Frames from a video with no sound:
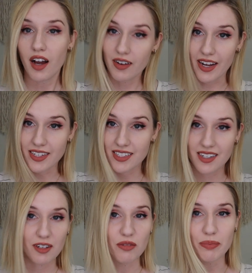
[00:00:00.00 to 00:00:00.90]
All right,
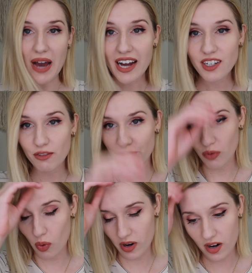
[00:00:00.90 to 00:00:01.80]
back
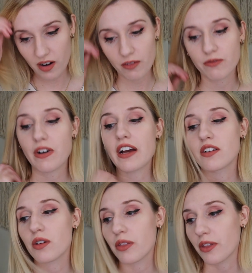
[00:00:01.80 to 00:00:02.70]
for
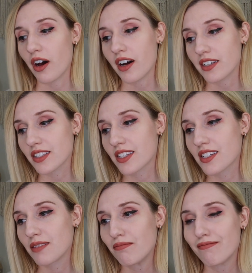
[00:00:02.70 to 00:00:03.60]
final
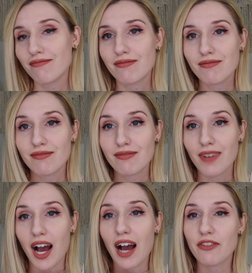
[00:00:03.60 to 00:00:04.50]
thoughts.
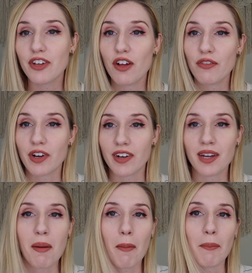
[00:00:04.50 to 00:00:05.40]
I feel
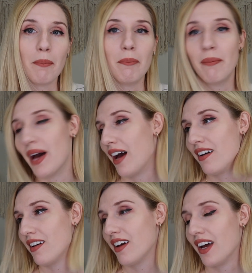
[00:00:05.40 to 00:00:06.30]
very meh
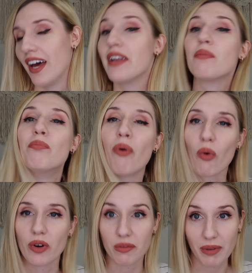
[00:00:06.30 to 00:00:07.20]
and
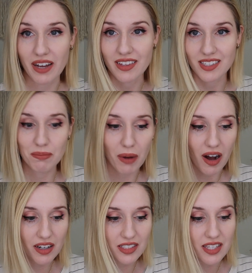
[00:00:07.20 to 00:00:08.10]
bored by this
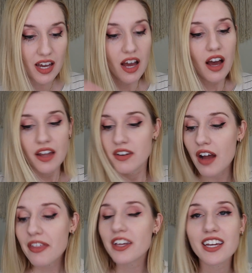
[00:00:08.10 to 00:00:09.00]
box.
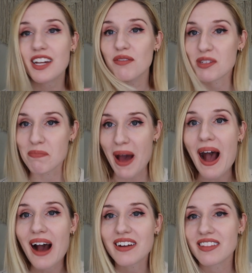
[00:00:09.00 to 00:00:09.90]
Nothing in it was
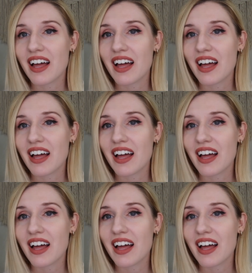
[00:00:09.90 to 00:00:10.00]
bad.